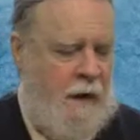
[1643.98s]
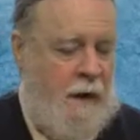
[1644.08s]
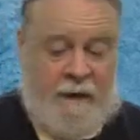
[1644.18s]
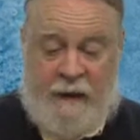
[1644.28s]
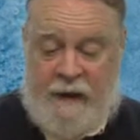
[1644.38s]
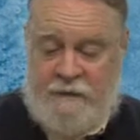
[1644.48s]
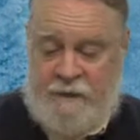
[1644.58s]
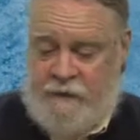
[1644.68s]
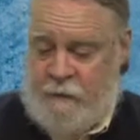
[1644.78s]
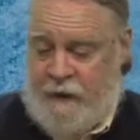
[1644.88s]
All right, last
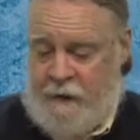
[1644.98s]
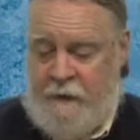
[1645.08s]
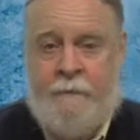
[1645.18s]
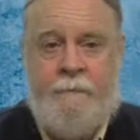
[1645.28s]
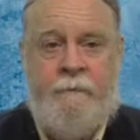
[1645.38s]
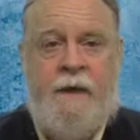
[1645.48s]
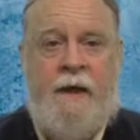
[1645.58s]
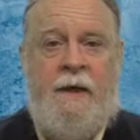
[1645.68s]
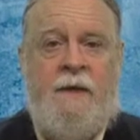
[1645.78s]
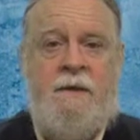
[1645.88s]
for this week
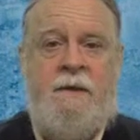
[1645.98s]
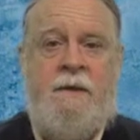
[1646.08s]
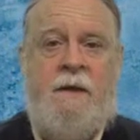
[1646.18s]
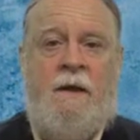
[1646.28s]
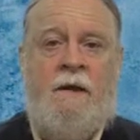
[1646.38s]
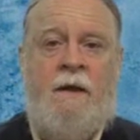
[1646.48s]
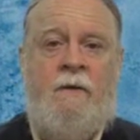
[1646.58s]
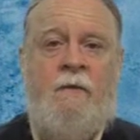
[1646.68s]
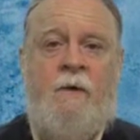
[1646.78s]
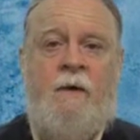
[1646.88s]
is uh,
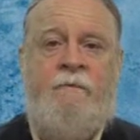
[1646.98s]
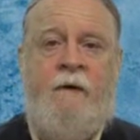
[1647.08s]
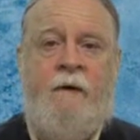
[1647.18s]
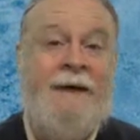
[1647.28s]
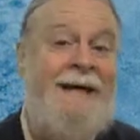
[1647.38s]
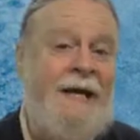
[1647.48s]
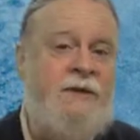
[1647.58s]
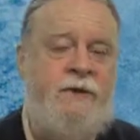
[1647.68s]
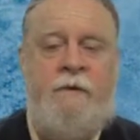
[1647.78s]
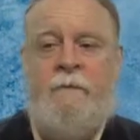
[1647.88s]
another one of our
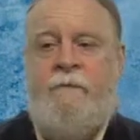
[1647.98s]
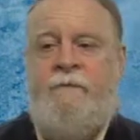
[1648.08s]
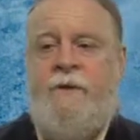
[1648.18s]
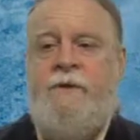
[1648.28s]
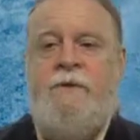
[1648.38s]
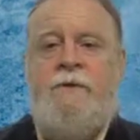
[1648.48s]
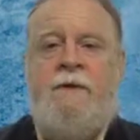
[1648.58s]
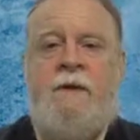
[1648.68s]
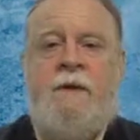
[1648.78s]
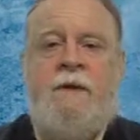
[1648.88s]
occasional
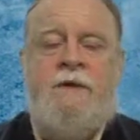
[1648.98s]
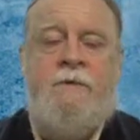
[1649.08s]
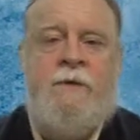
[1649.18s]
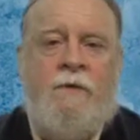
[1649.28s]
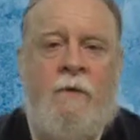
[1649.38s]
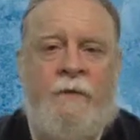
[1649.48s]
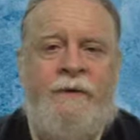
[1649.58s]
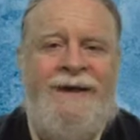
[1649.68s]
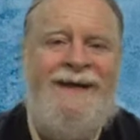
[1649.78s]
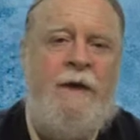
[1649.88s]
features. This one is called
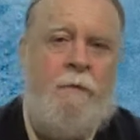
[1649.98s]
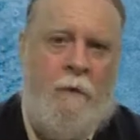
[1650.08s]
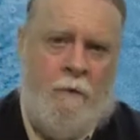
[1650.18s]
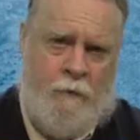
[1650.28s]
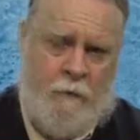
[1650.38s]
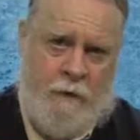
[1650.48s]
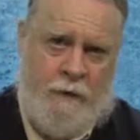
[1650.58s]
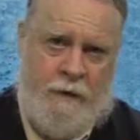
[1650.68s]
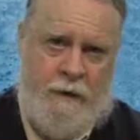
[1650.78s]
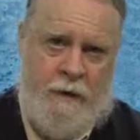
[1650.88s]
the Hero
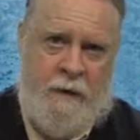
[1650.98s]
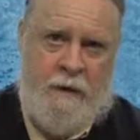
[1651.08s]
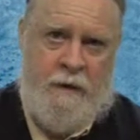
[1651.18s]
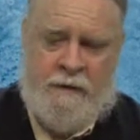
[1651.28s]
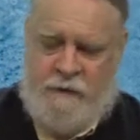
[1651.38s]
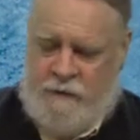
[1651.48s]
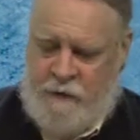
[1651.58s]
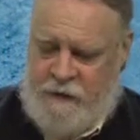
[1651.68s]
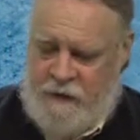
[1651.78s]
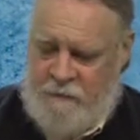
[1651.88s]
Award. This is
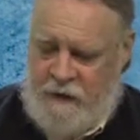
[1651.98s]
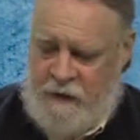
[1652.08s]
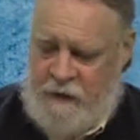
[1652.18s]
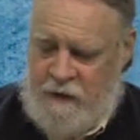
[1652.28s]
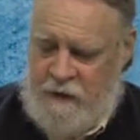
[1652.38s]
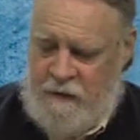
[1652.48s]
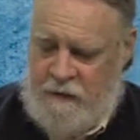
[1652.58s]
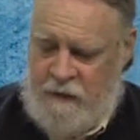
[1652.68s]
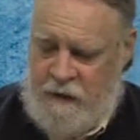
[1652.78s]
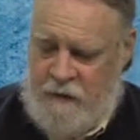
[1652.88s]
where somebody
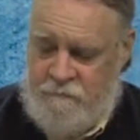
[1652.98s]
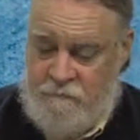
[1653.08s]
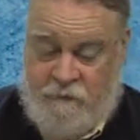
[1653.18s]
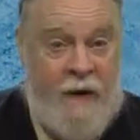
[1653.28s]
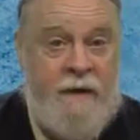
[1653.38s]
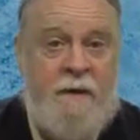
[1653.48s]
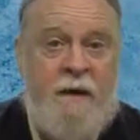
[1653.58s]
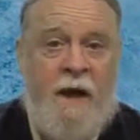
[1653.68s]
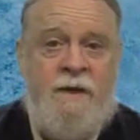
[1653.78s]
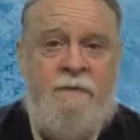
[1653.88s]
is uh,
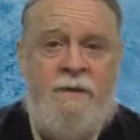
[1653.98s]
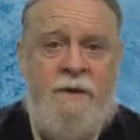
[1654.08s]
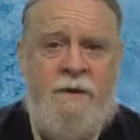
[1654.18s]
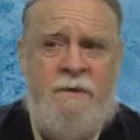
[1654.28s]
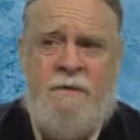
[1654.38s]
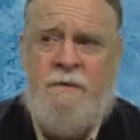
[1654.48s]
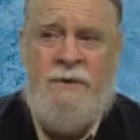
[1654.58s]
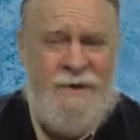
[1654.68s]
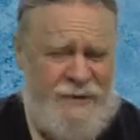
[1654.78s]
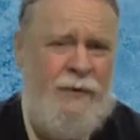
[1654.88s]
recognized for just,
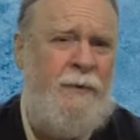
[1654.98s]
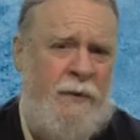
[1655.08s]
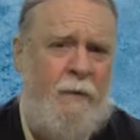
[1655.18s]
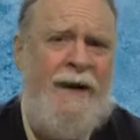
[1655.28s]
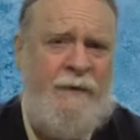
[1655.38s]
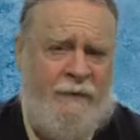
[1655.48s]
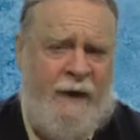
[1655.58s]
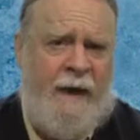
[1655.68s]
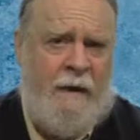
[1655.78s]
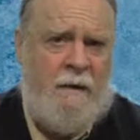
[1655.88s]
just doing the right
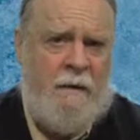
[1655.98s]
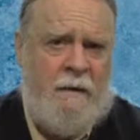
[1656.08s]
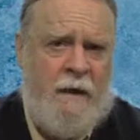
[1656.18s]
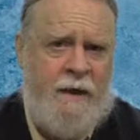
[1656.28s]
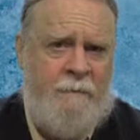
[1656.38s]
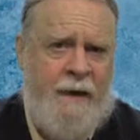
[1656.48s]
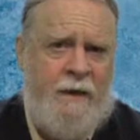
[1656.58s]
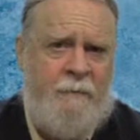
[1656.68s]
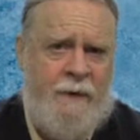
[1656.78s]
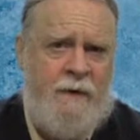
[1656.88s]
thing on a
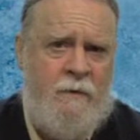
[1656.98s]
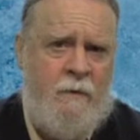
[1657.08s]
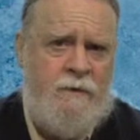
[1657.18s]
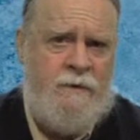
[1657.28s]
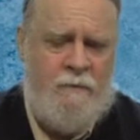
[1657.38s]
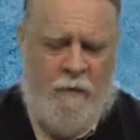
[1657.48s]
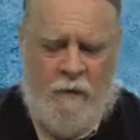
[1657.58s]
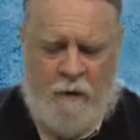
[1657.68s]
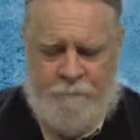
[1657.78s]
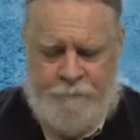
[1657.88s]
matter big or
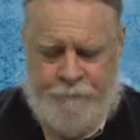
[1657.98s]
small.